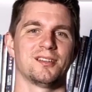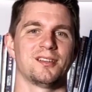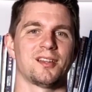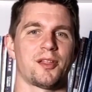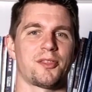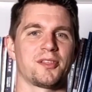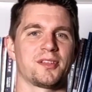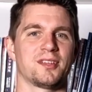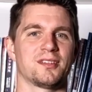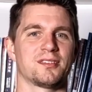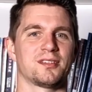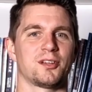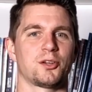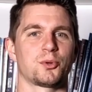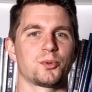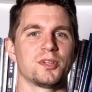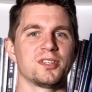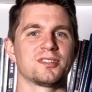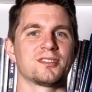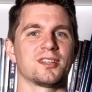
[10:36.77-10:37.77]
nothing is
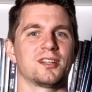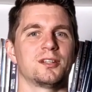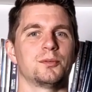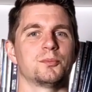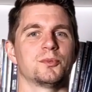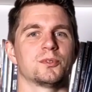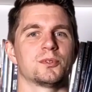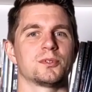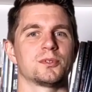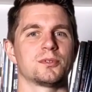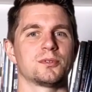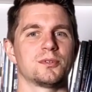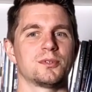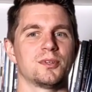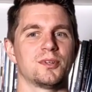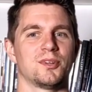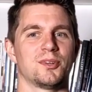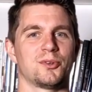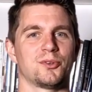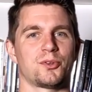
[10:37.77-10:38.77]
increased anymore.
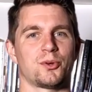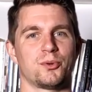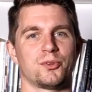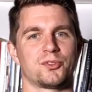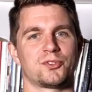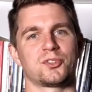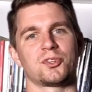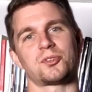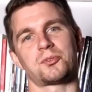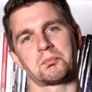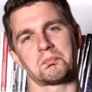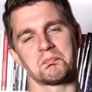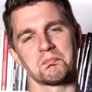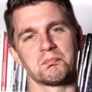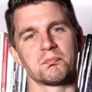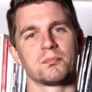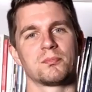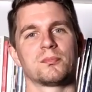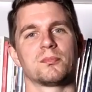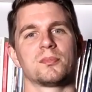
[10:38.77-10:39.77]
So it's just
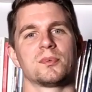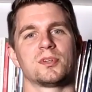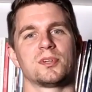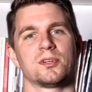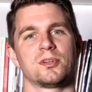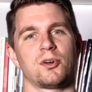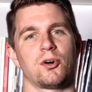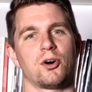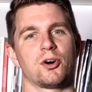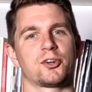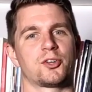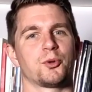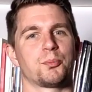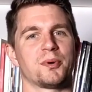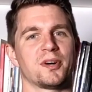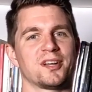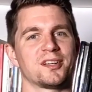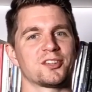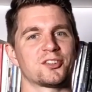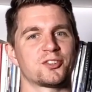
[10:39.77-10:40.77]

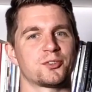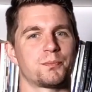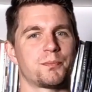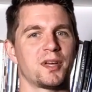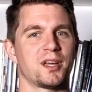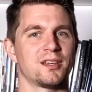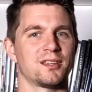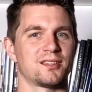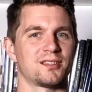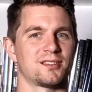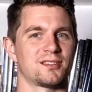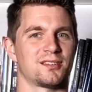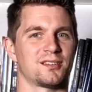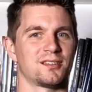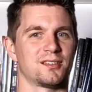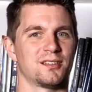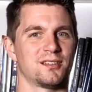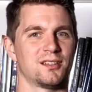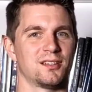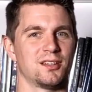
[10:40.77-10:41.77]
occupying
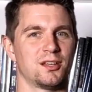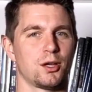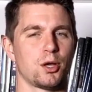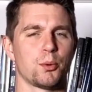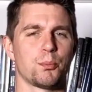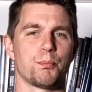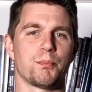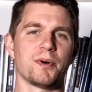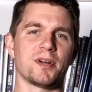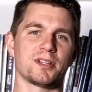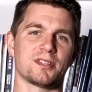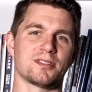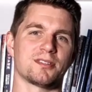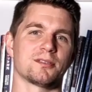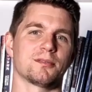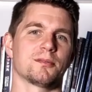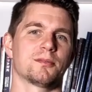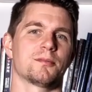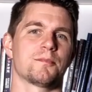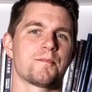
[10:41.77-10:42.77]
space. But
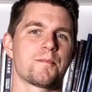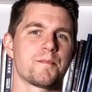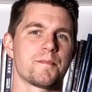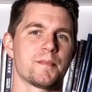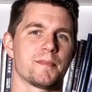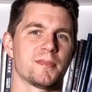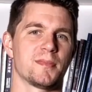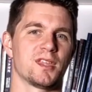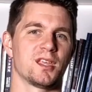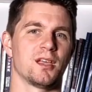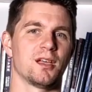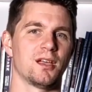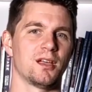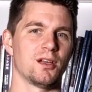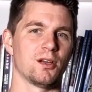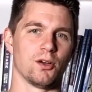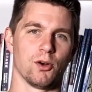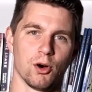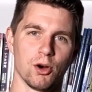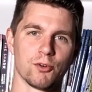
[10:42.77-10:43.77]

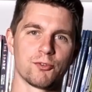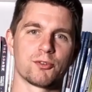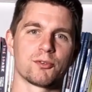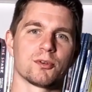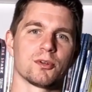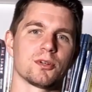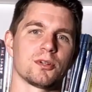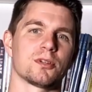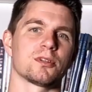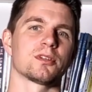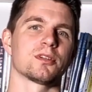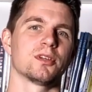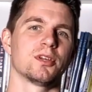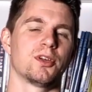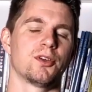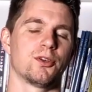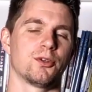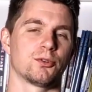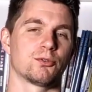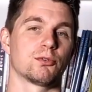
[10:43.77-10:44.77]
overall,
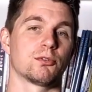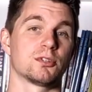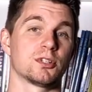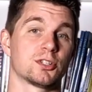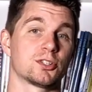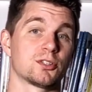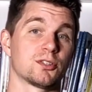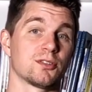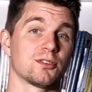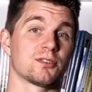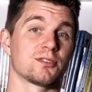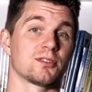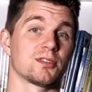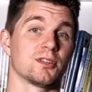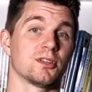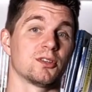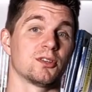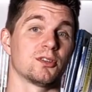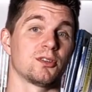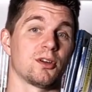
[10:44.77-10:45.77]

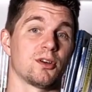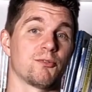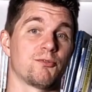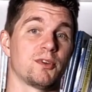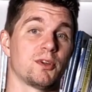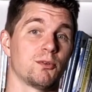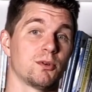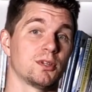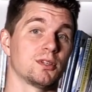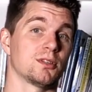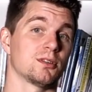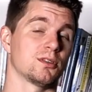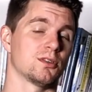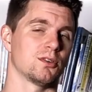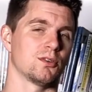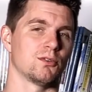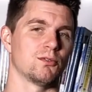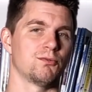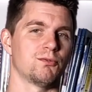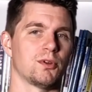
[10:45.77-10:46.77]
traditions are very,
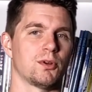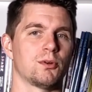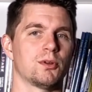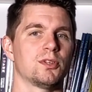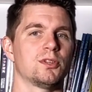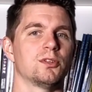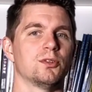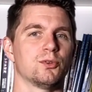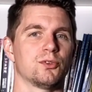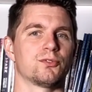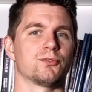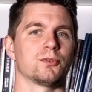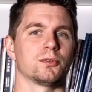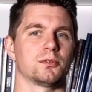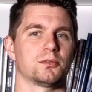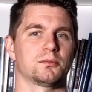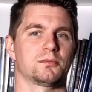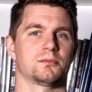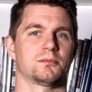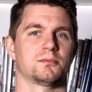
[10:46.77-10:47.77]
very useful.